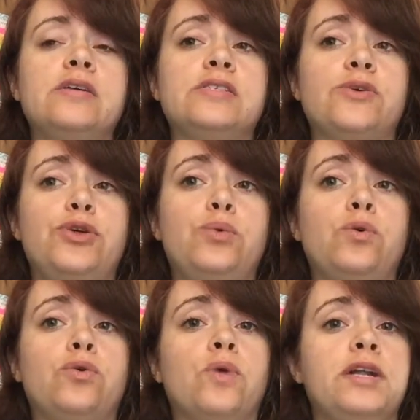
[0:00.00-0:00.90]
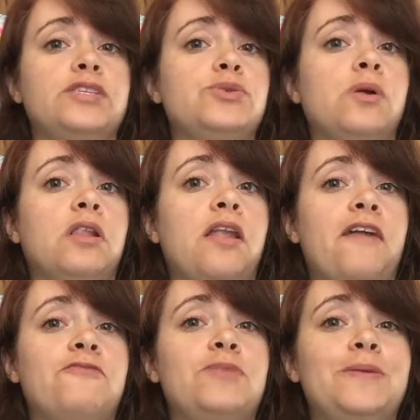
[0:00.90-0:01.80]
so you will run into a
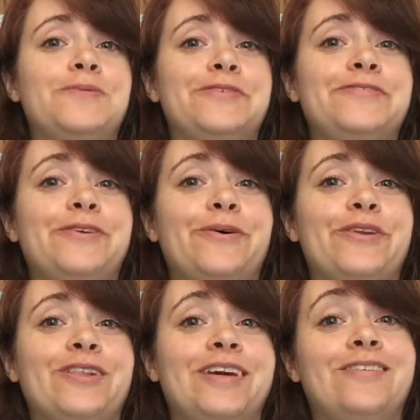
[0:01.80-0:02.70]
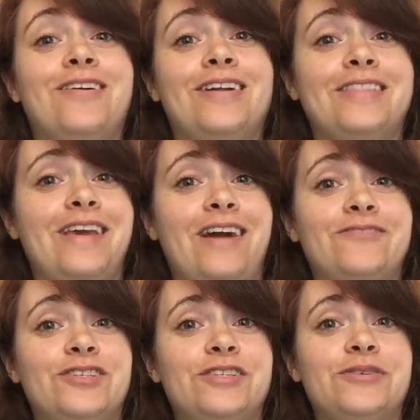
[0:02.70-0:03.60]
lot of people if you go there later on in the
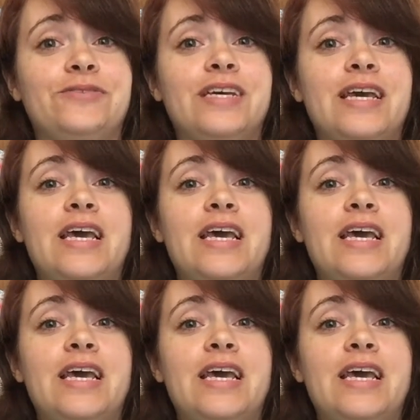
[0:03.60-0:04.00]
afternoon.